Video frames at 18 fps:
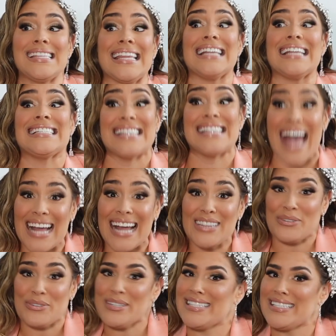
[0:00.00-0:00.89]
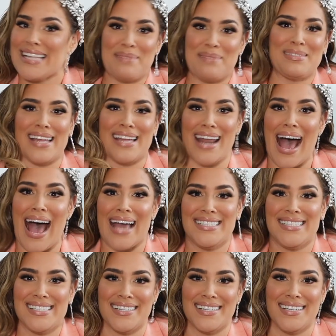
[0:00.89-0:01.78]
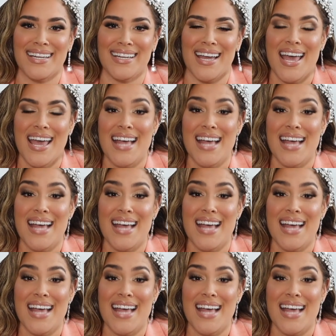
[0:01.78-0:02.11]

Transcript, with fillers: the exact three steps that I took